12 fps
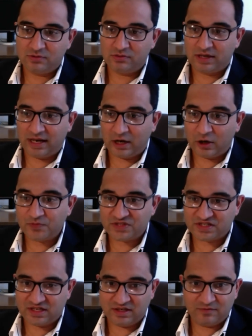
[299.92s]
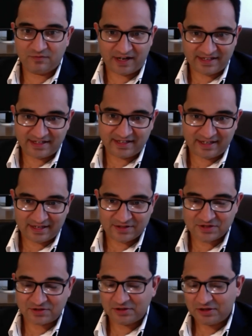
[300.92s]
helps in fighting
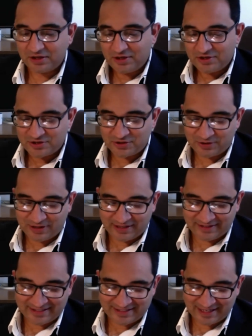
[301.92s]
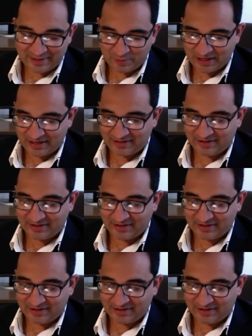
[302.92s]
cancer. So at that time, we had